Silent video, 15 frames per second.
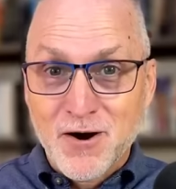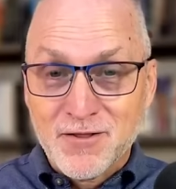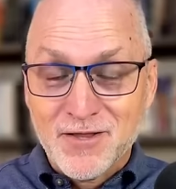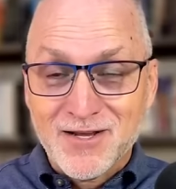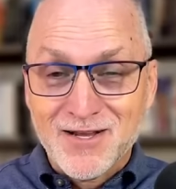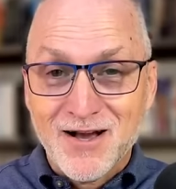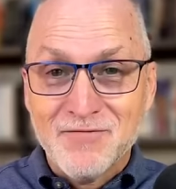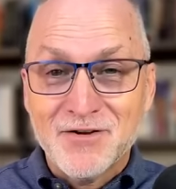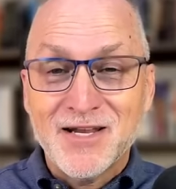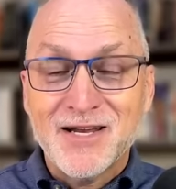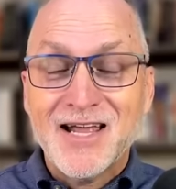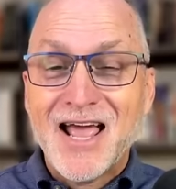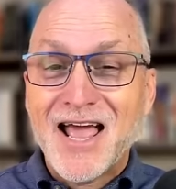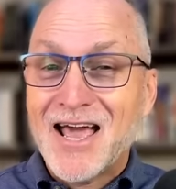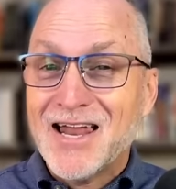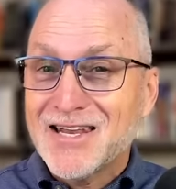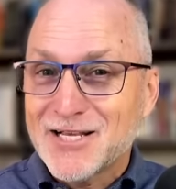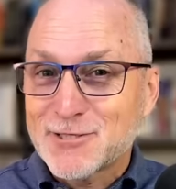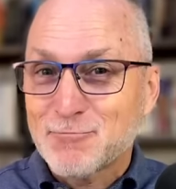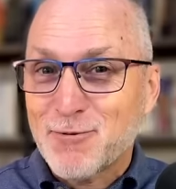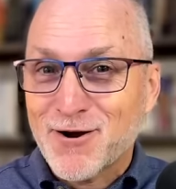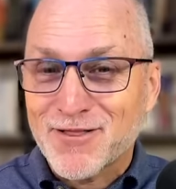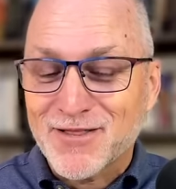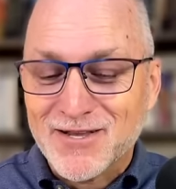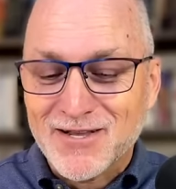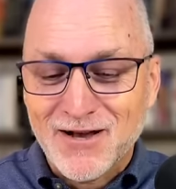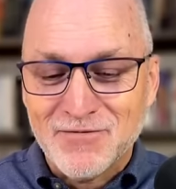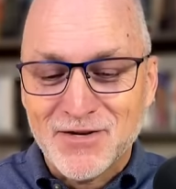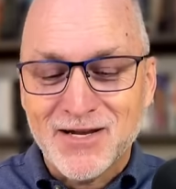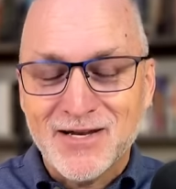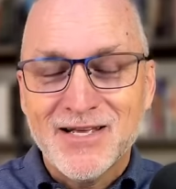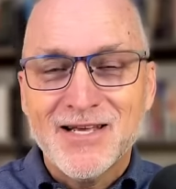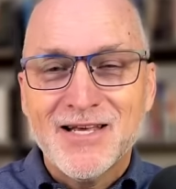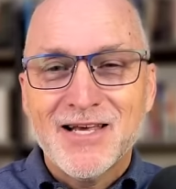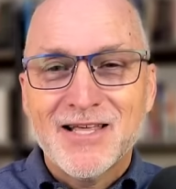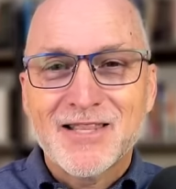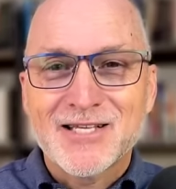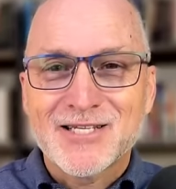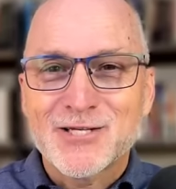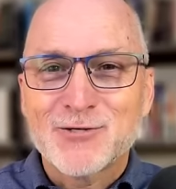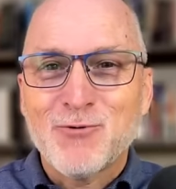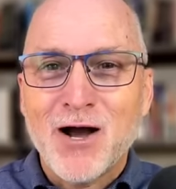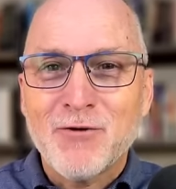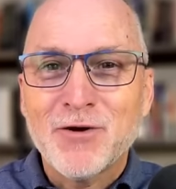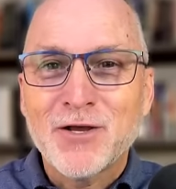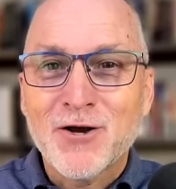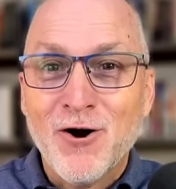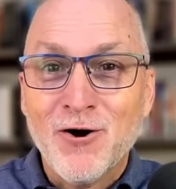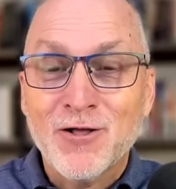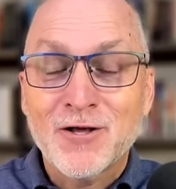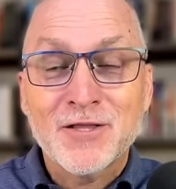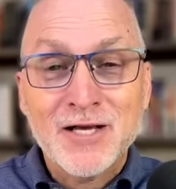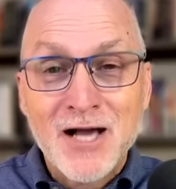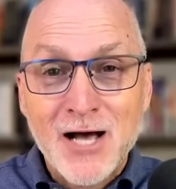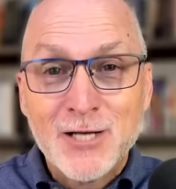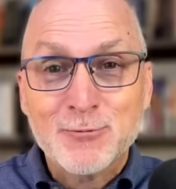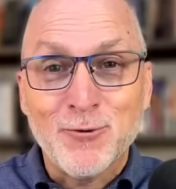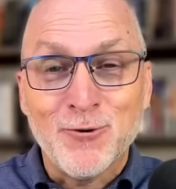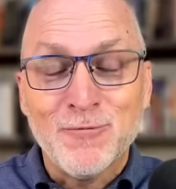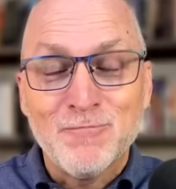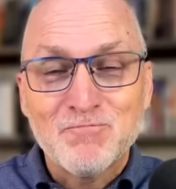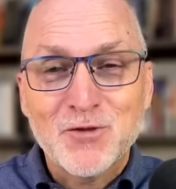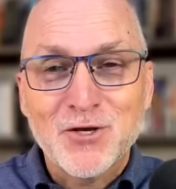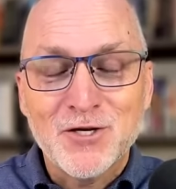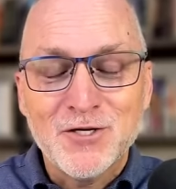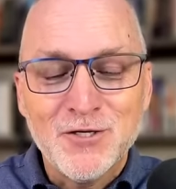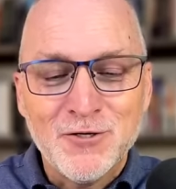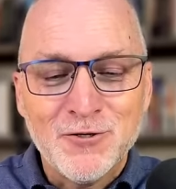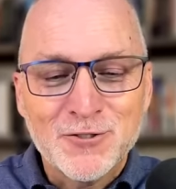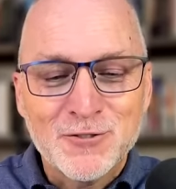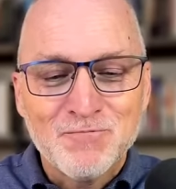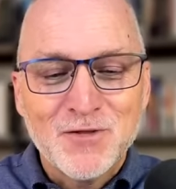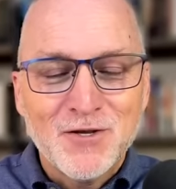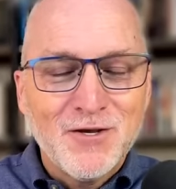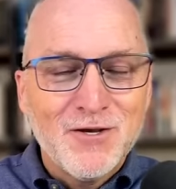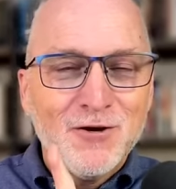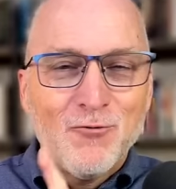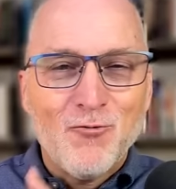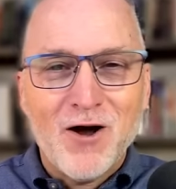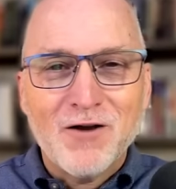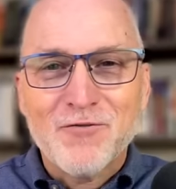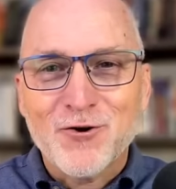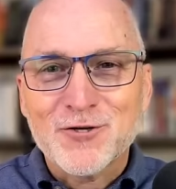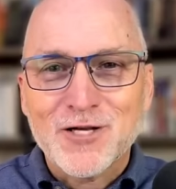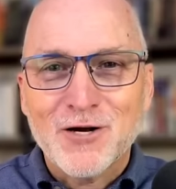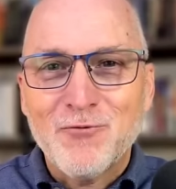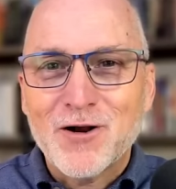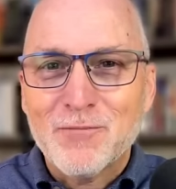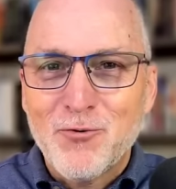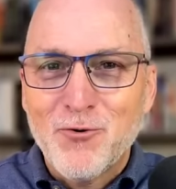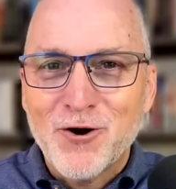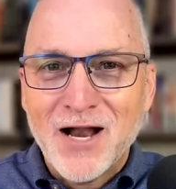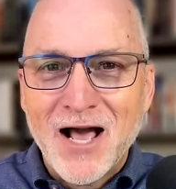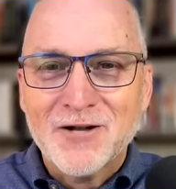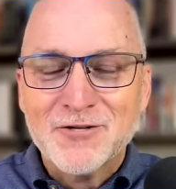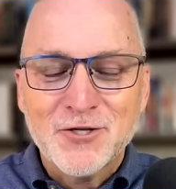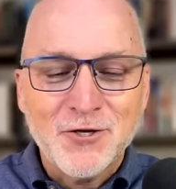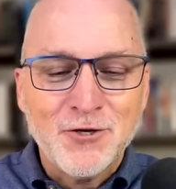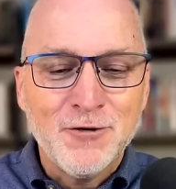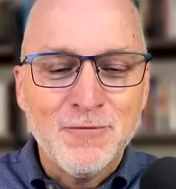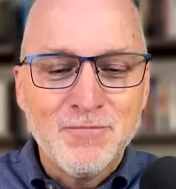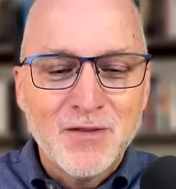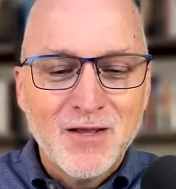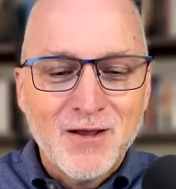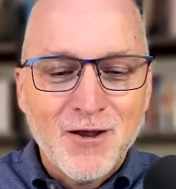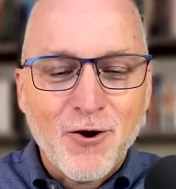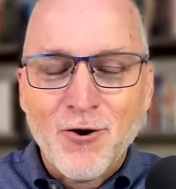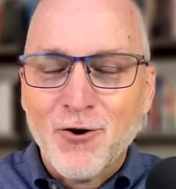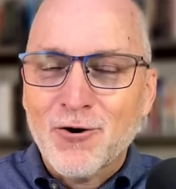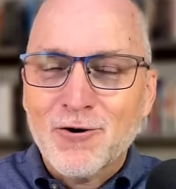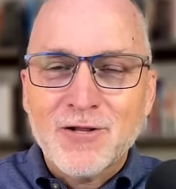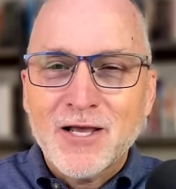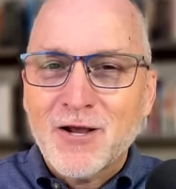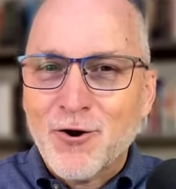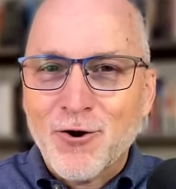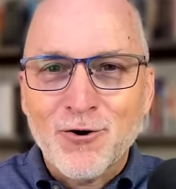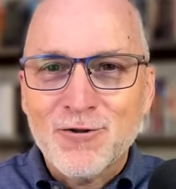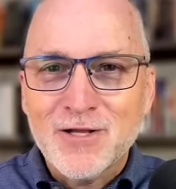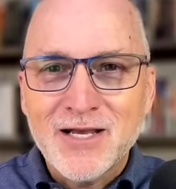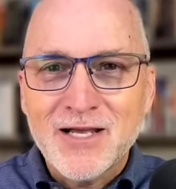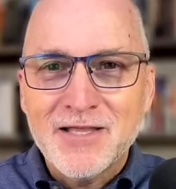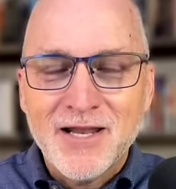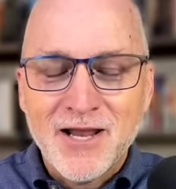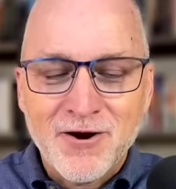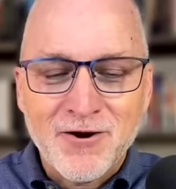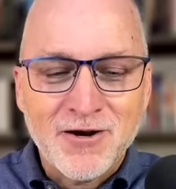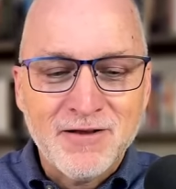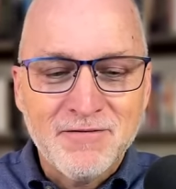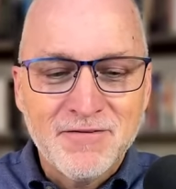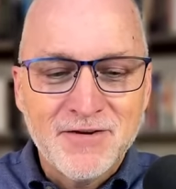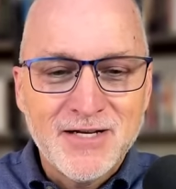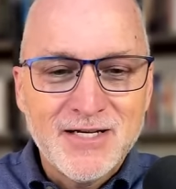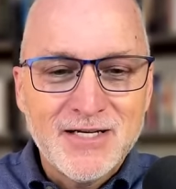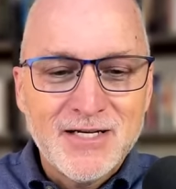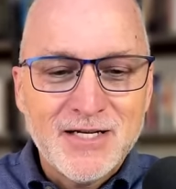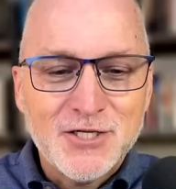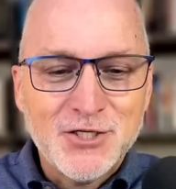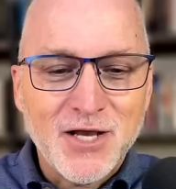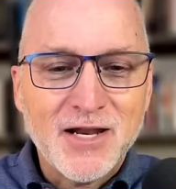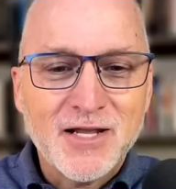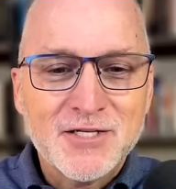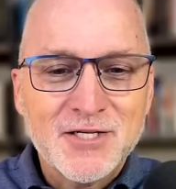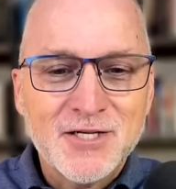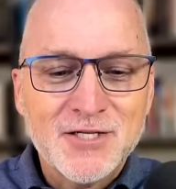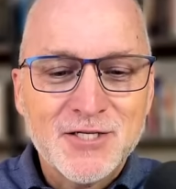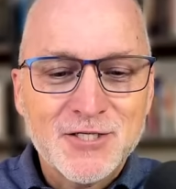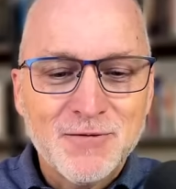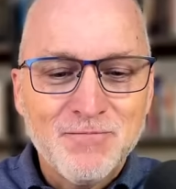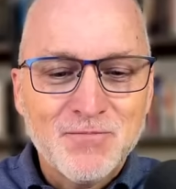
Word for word: of the covenant and his part of the covenant. This is why we call it the gospel. Good news. One verse I want to point out to you, early in the narrative, Genesis